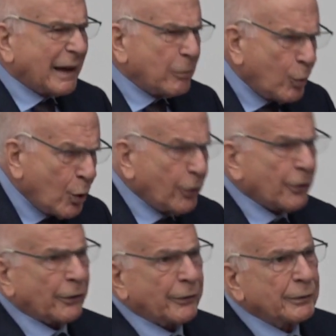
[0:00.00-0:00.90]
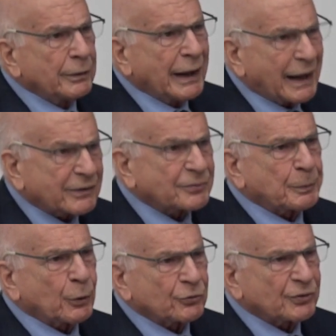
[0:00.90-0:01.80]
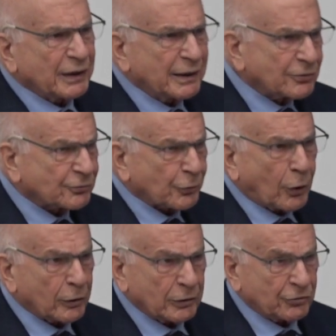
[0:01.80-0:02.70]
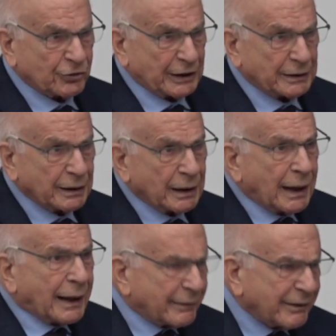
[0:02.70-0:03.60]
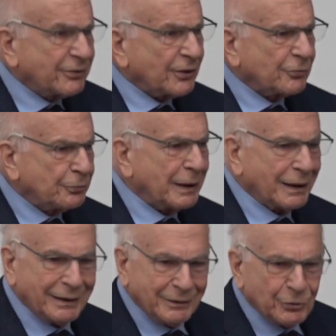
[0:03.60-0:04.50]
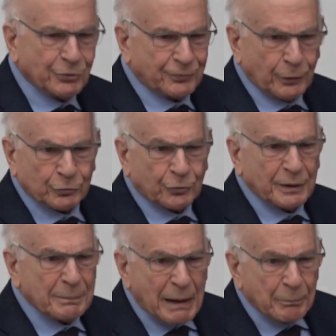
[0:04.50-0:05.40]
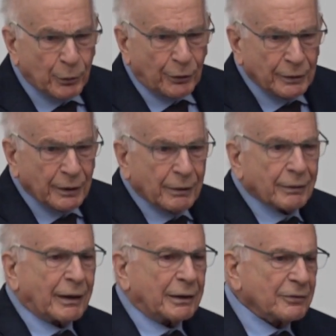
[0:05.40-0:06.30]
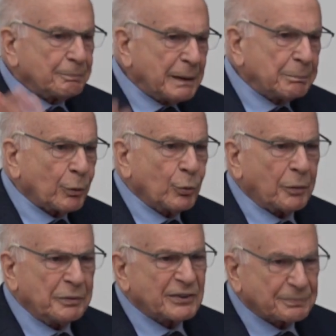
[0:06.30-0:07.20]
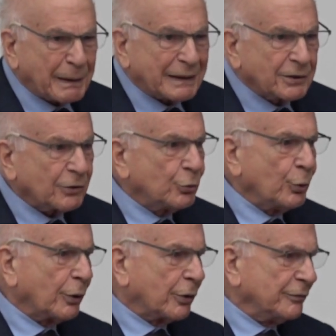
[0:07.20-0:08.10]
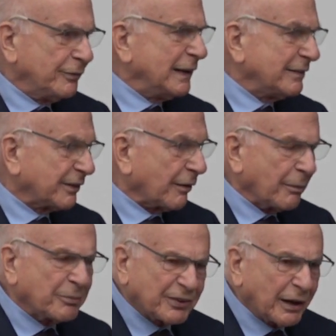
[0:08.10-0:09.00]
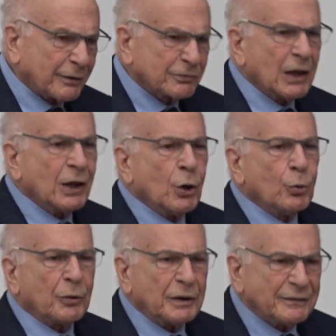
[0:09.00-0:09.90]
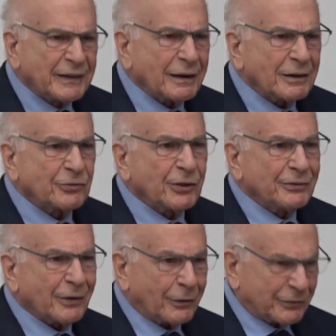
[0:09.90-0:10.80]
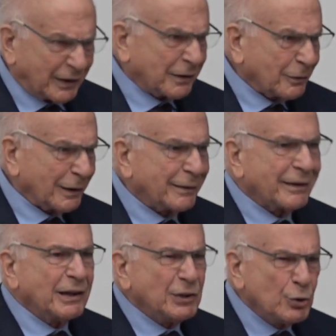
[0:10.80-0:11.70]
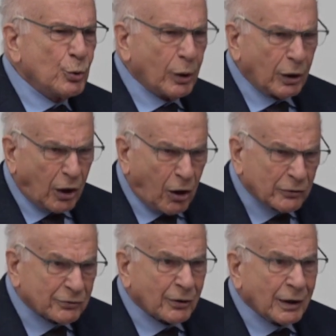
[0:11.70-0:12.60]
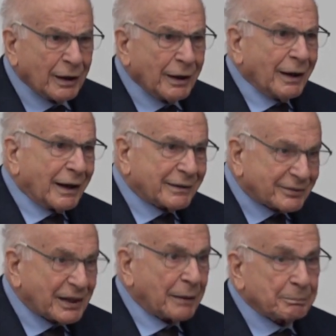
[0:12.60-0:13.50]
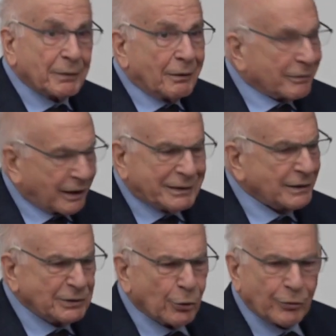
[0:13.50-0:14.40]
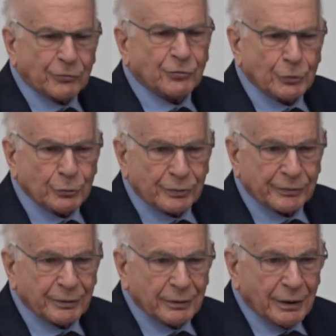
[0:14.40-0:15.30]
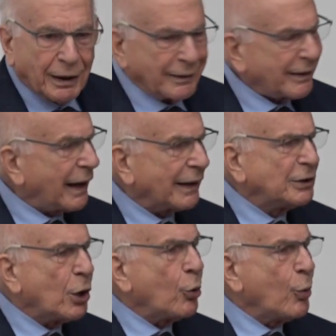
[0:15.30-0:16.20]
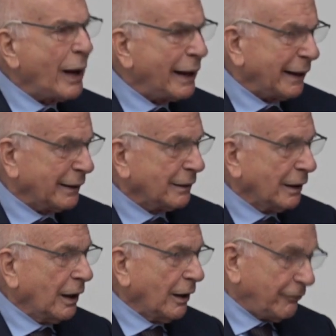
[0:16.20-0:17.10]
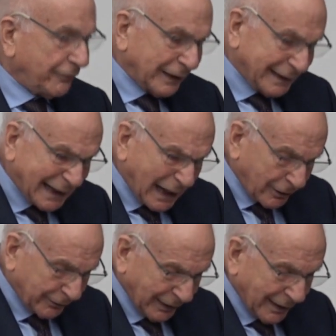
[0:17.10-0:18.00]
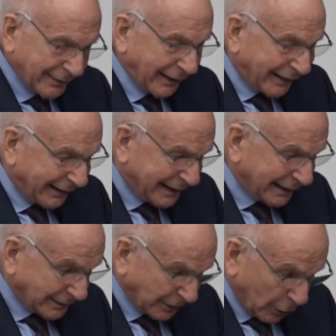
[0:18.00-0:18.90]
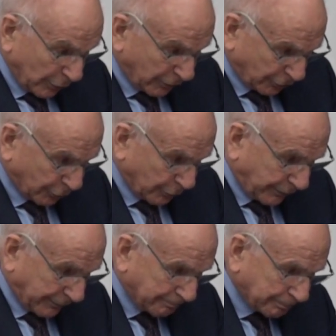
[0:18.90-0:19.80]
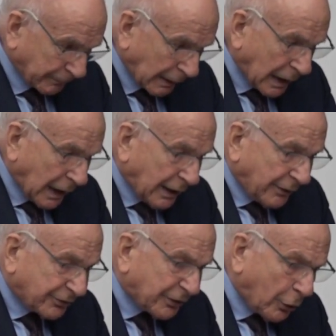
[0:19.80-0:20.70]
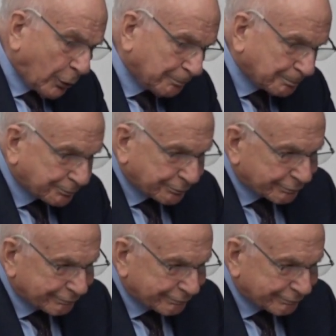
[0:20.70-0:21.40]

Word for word: There were experts in astrology, and this is really useful to remember. That is, people who were respected, who were convinced of themselves, who were intelligent, articulate, they knew a lot, except they didn't know the truth. And they had no way of finding out that they didn't know the truth. So